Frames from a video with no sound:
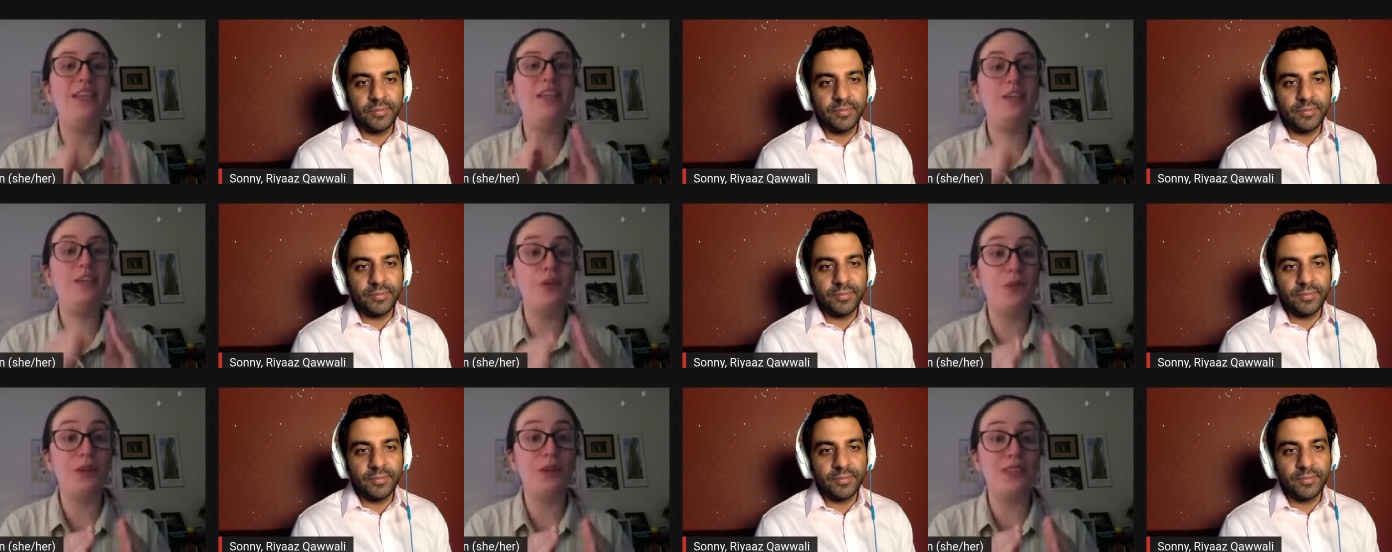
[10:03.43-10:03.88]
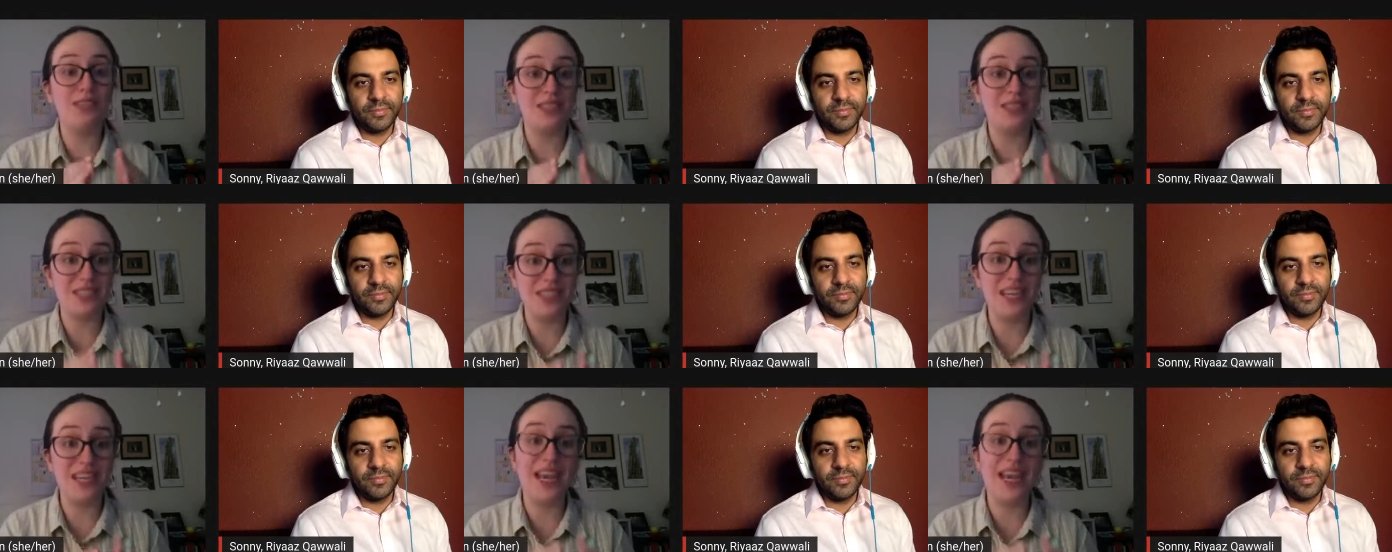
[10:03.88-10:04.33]
Speaker 1: you can
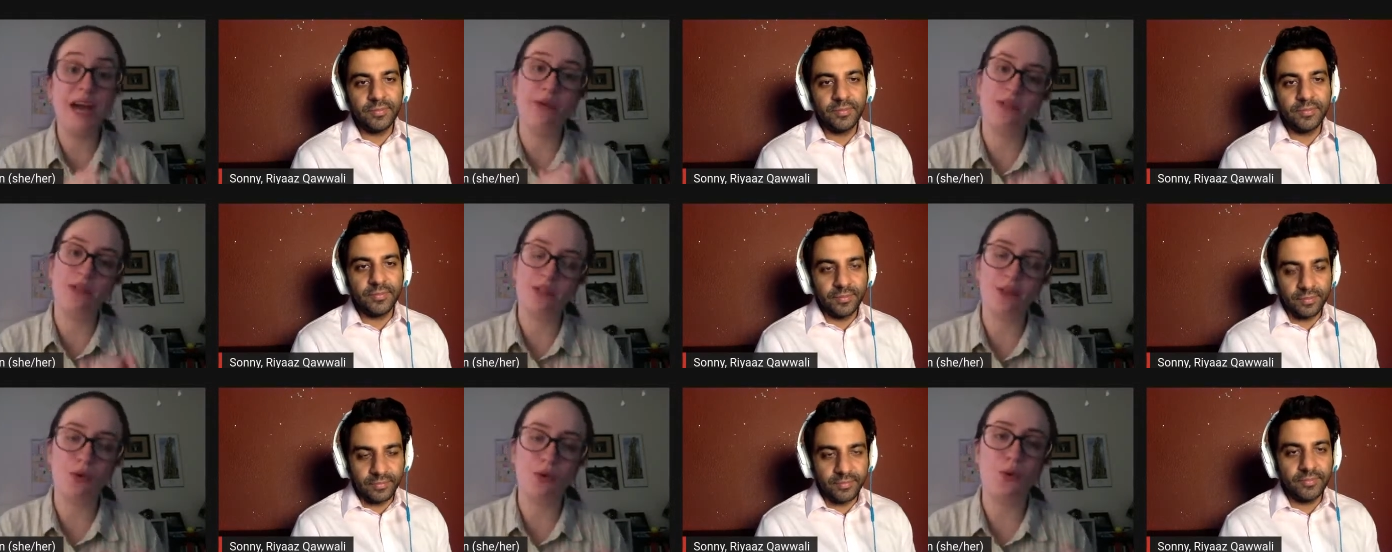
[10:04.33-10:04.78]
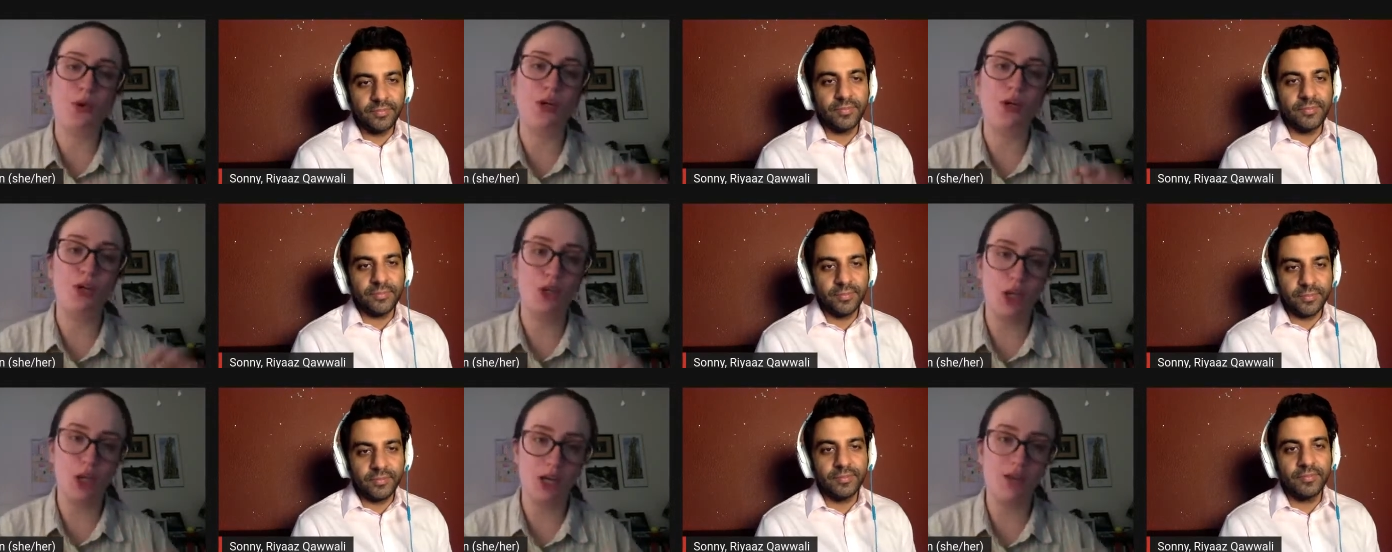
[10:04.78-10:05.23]
see how it's an
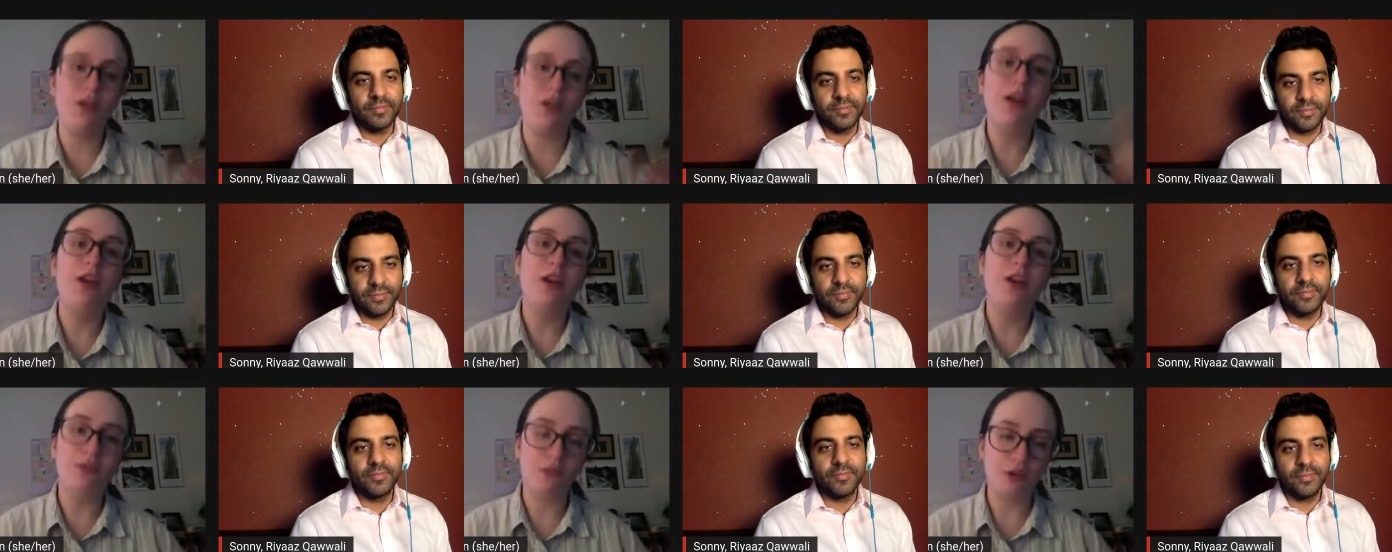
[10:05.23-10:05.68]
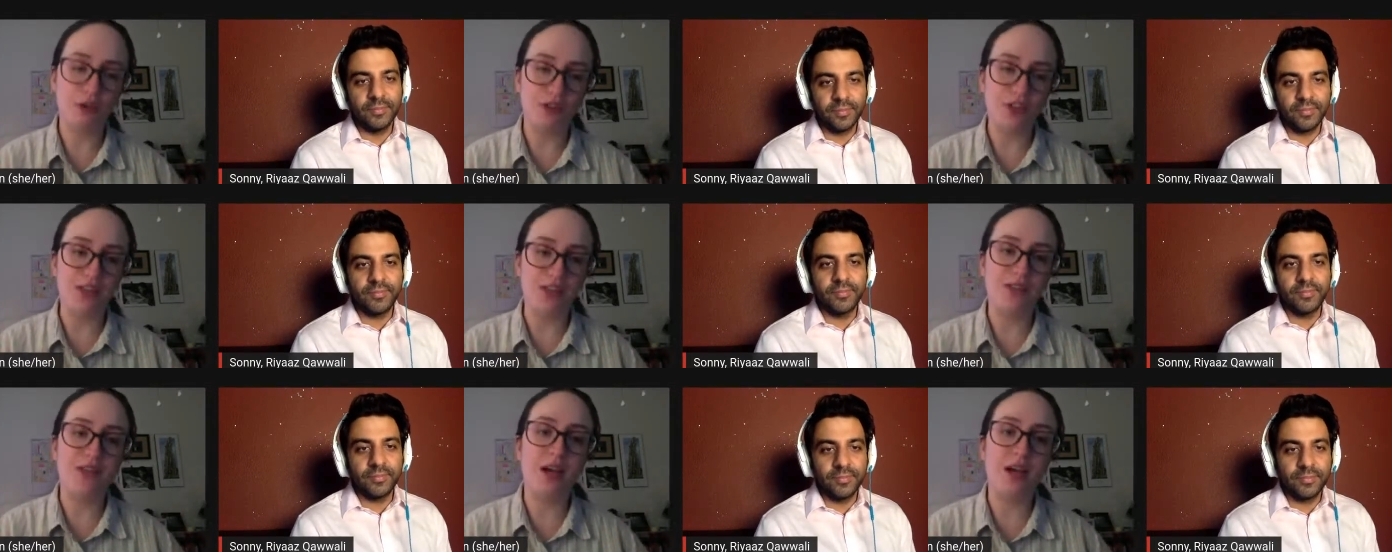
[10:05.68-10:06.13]
origin for hmm.
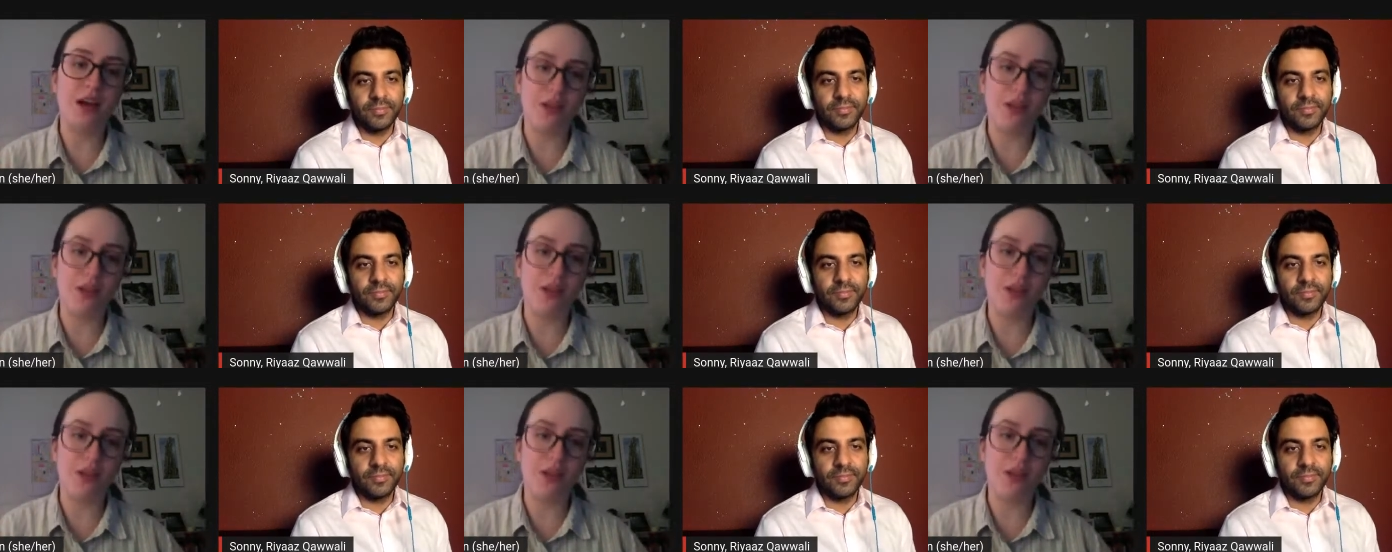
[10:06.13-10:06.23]
these mm-hmm.